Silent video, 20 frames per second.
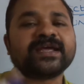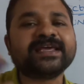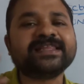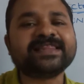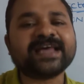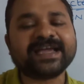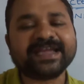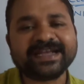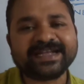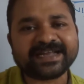in
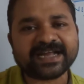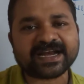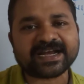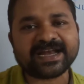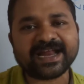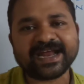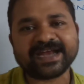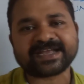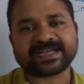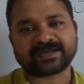the
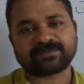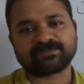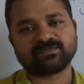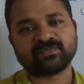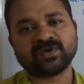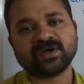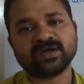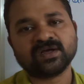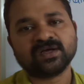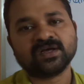internet.
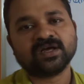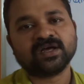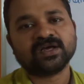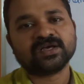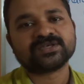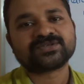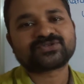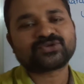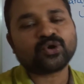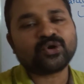
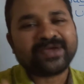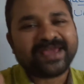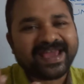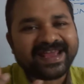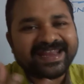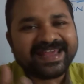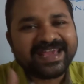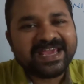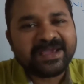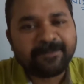So
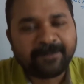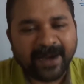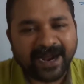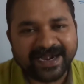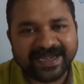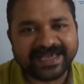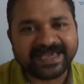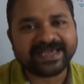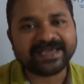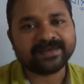
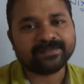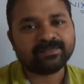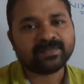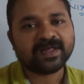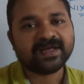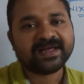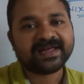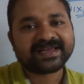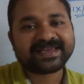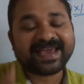anybody
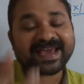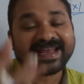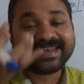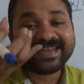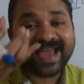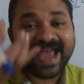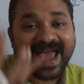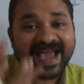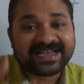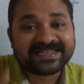
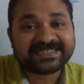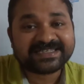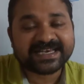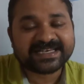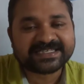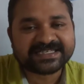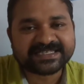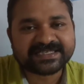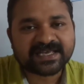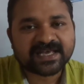can
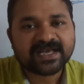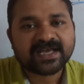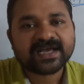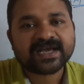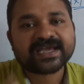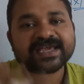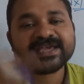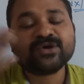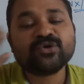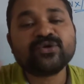access
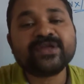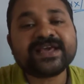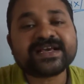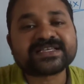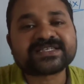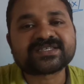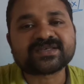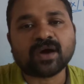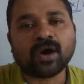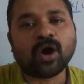
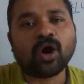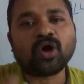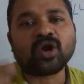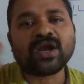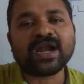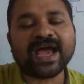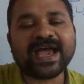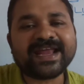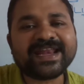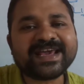UNIX or
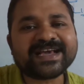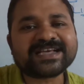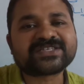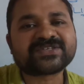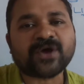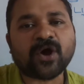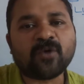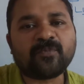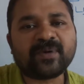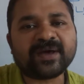Linux
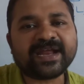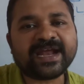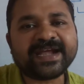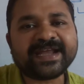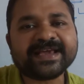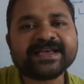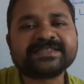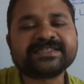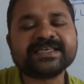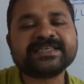
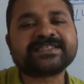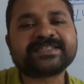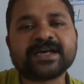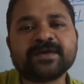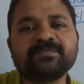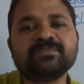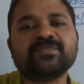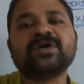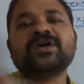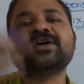operating
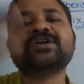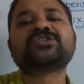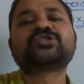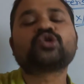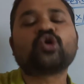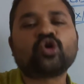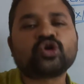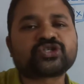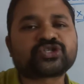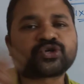system
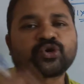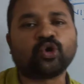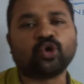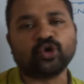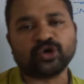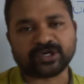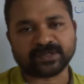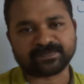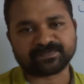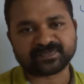source
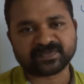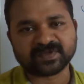code.